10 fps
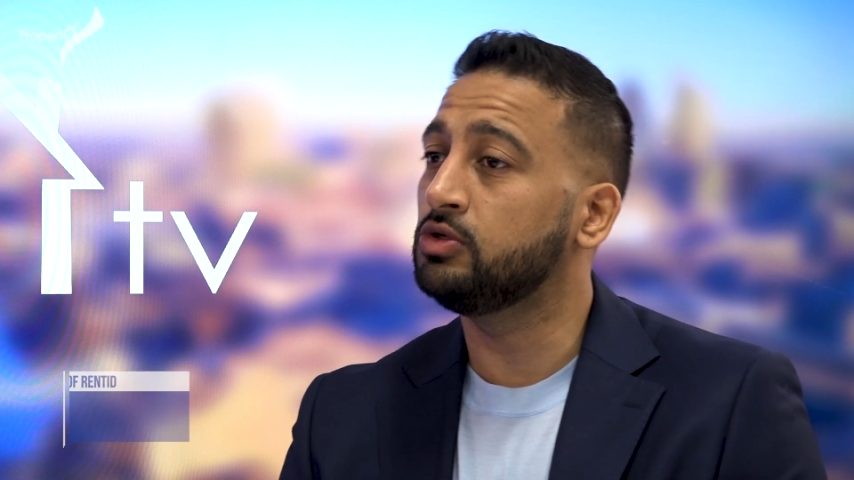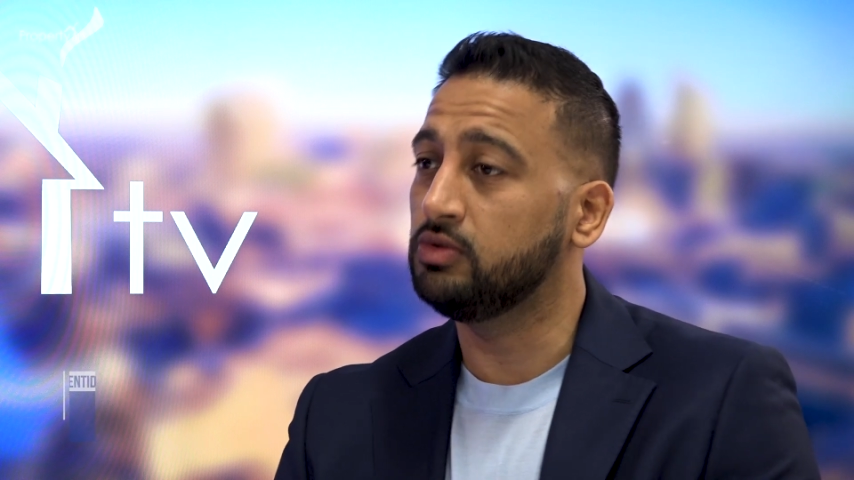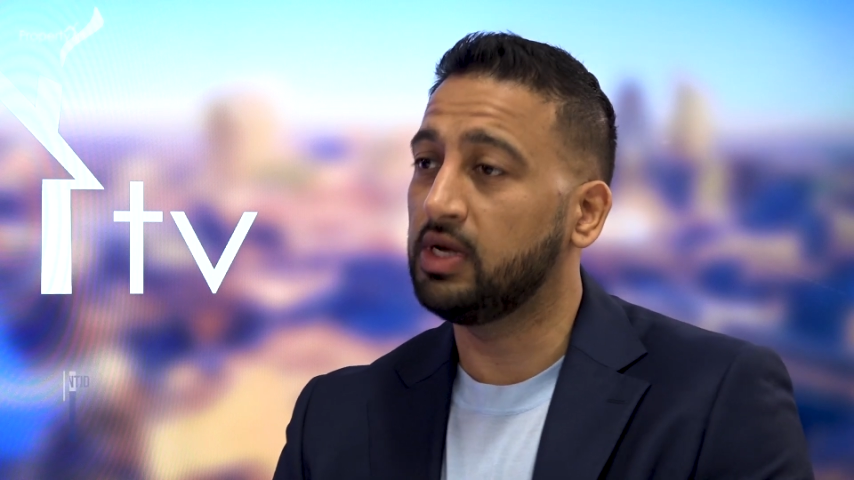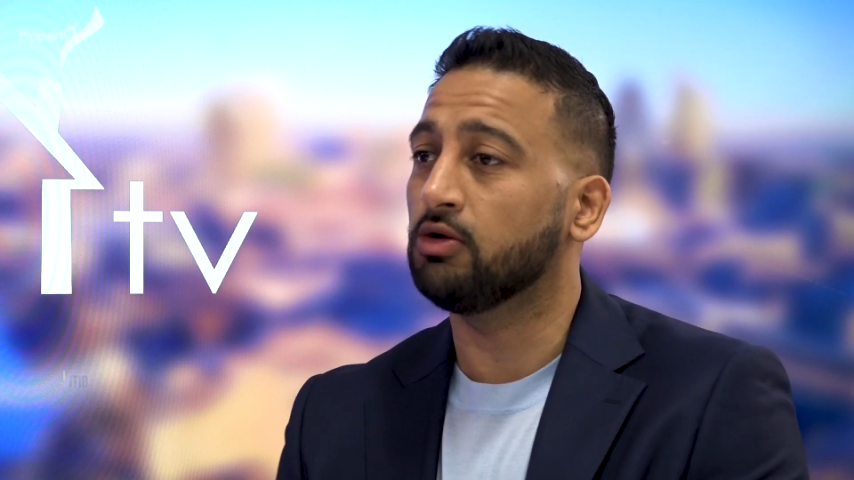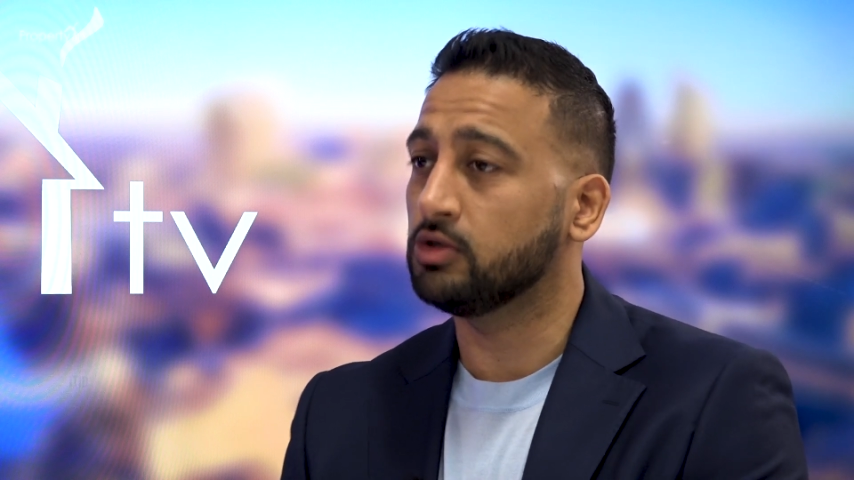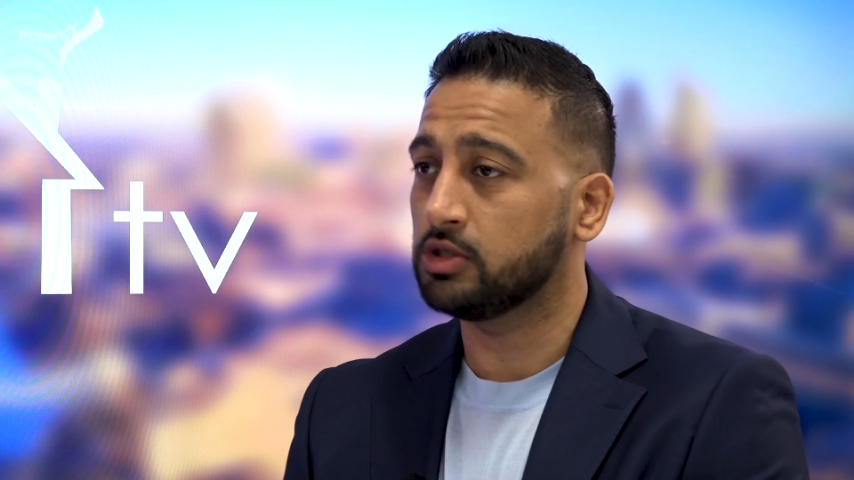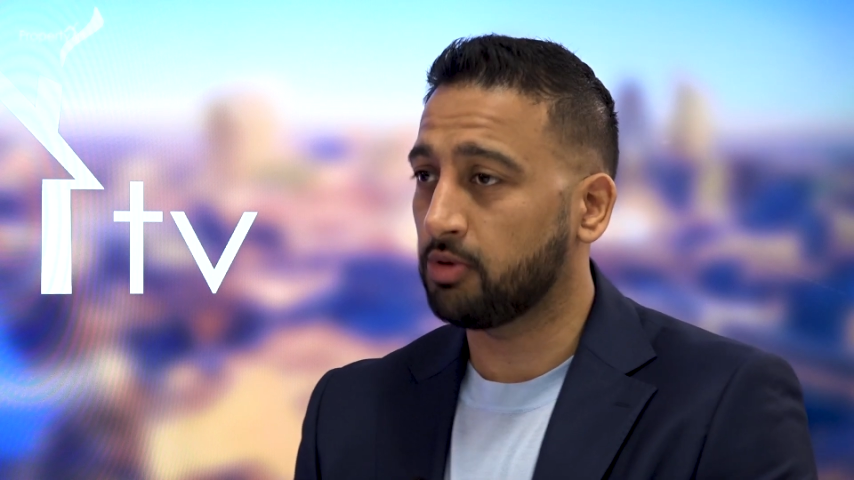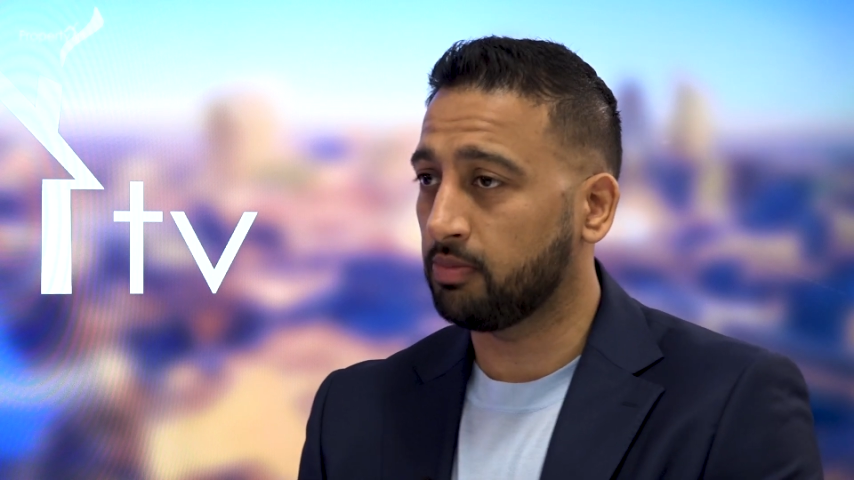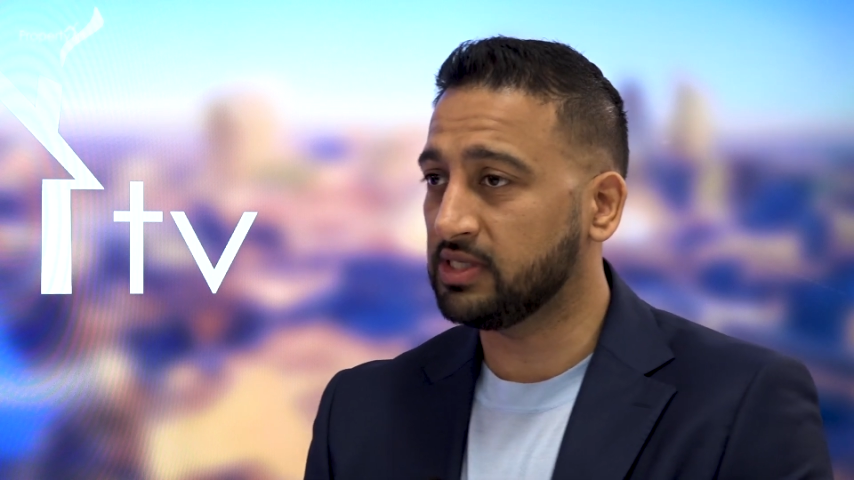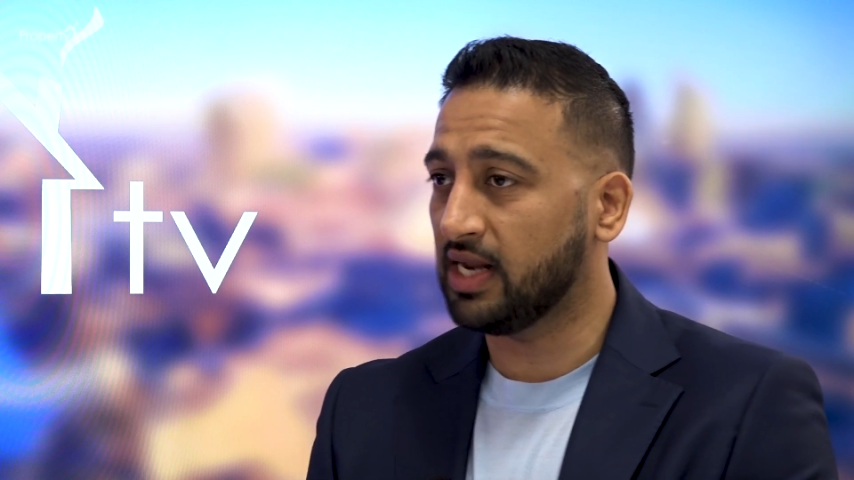to get onto the
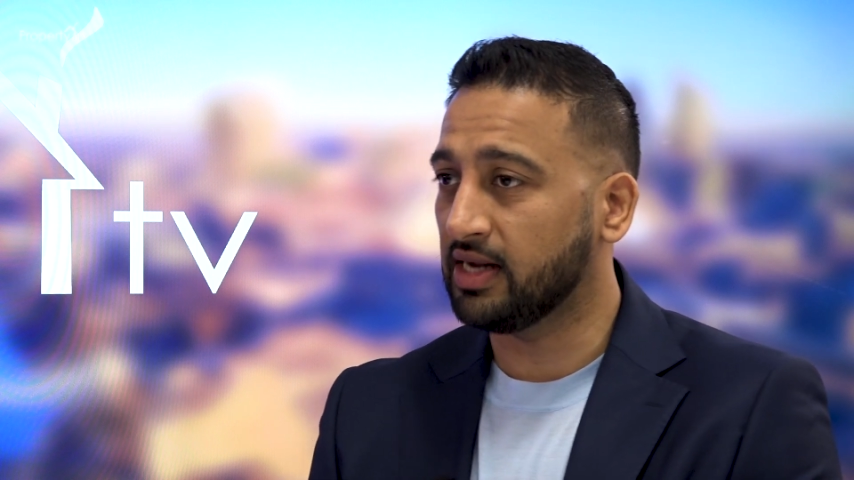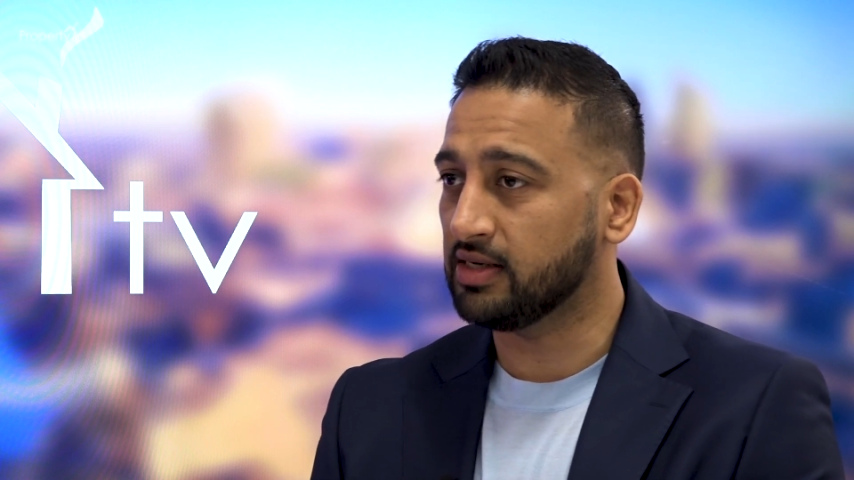property ladder.